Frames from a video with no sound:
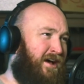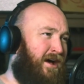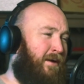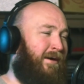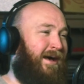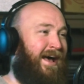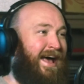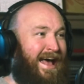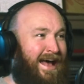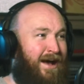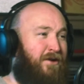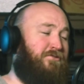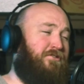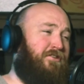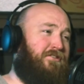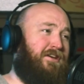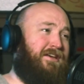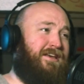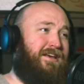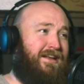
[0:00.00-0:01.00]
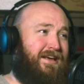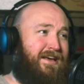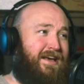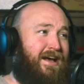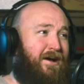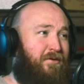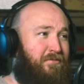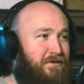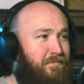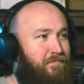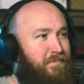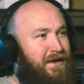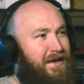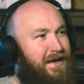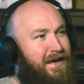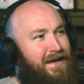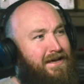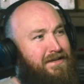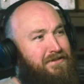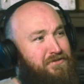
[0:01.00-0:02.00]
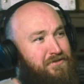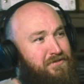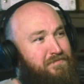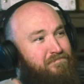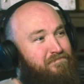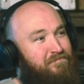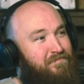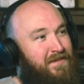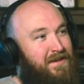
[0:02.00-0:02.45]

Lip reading: about how you could kill a cow with your bare hands.